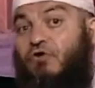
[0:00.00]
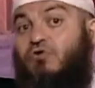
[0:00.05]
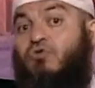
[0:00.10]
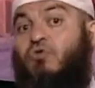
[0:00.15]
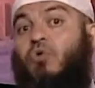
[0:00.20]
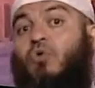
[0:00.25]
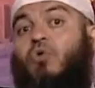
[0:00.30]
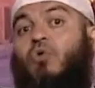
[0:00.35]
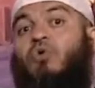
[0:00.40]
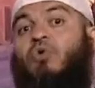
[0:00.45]

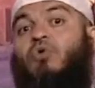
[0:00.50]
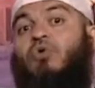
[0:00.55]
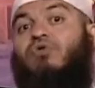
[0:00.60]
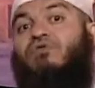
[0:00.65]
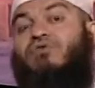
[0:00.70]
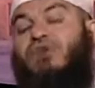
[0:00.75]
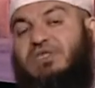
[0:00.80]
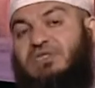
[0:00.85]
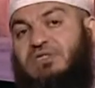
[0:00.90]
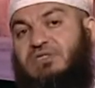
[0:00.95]
for
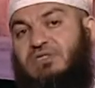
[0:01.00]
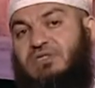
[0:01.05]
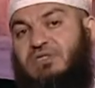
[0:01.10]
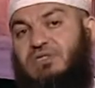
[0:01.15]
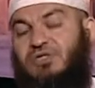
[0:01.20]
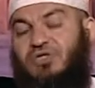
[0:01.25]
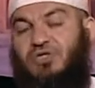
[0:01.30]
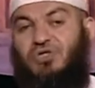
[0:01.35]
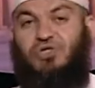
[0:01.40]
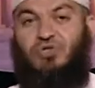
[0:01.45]
all of
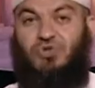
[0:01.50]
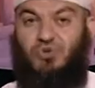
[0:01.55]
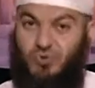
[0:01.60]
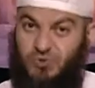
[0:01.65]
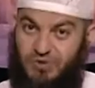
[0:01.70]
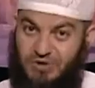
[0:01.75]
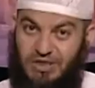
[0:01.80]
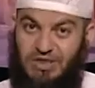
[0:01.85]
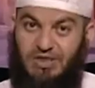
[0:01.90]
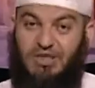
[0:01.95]
us
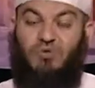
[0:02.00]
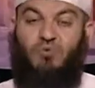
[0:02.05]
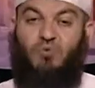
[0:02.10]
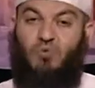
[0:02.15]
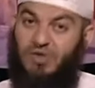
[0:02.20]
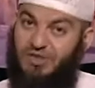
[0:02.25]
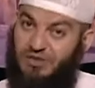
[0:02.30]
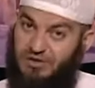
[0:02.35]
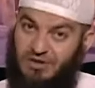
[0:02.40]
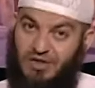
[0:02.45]
to
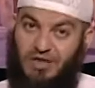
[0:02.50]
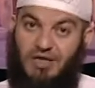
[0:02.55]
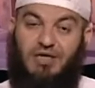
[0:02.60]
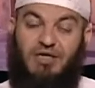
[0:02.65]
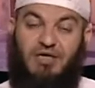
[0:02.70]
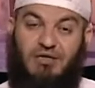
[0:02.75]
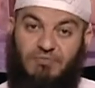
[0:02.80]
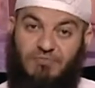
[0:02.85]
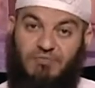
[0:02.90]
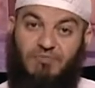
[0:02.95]
see one
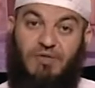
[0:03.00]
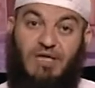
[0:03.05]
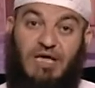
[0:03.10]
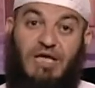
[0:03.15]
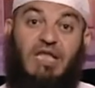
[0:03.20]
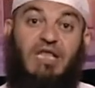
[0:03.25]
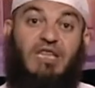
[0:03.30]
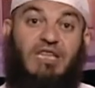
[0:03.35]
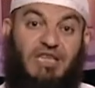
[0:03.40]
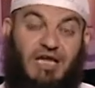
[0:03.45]
time
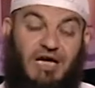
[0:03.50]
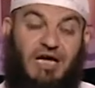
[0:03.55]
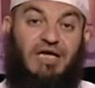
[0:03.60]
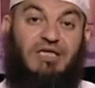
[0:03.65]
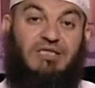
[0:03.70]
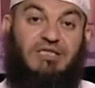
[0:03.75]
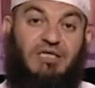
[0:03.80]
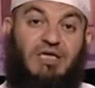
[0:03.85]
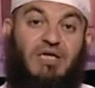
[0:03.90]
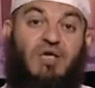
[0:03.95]

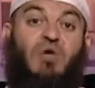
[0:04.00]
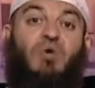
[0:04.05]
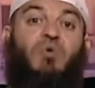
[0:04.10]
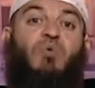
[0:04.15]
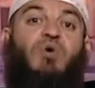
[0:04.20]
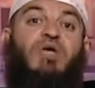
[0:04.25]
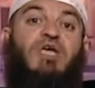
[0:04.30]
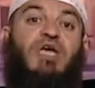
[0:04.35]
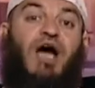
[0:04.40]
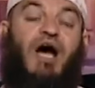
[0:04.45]
that
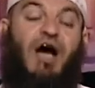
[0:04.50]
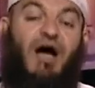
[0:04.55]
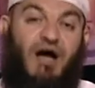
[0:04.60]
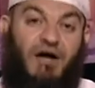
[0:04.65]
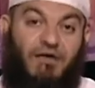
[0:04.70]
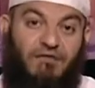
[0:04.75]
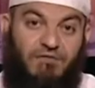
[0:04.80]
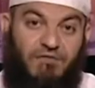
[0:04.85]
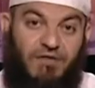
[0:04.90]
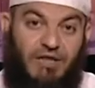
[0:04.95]
we
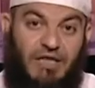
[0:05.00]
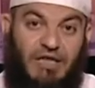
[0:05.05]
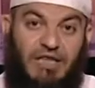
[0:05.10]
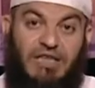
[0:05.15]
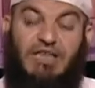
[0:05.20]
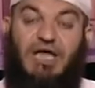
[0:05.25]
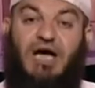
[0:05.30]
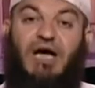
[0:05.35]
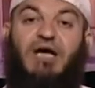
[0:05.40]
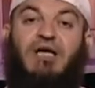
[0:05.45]
have
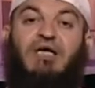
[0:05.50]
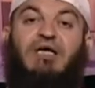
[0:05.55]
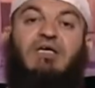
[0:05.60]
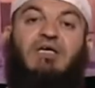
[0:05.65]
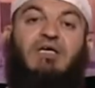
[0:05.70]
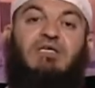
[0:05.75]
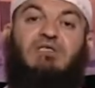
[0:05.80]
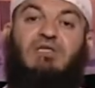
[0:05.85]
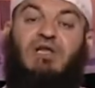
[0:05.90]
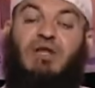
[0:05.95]

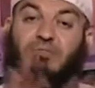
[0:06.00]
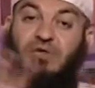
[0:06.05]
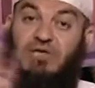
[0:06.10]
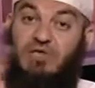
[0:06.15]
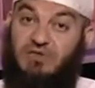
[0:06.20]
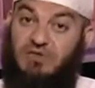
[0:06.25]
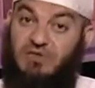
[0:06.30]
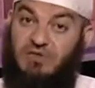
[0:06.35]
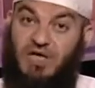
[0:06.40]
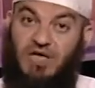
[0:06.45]
the
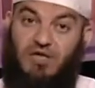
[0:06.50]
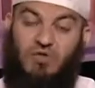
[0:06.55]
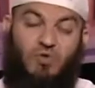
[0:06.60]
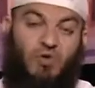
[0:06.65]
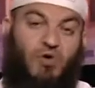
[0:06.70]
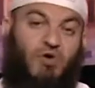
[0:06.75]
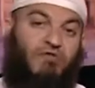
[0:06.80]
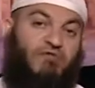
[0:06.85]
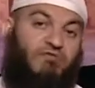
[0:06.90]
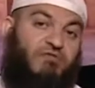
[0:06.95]
Islamic
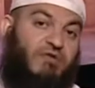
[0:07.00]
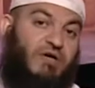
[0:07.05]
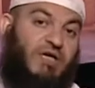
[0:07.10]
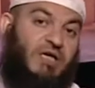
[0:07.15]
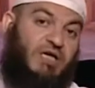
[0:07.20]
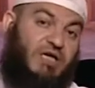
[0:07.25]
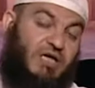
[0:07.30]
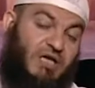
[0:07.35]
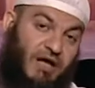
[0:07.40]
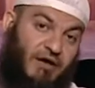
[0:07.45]
State of
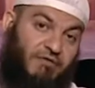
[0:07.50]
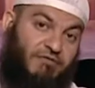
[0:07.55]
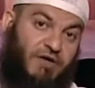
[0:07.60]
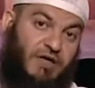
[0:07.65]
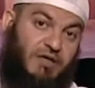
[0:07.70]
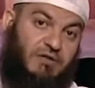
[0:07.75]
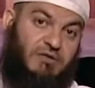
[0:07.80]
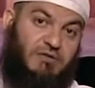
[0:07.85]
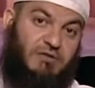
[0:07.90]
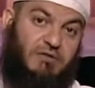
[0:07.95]

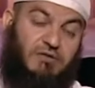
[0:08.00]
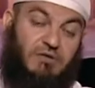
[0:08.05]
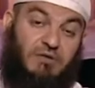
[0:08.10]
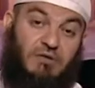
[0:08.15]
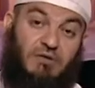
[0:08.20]
Khilafa.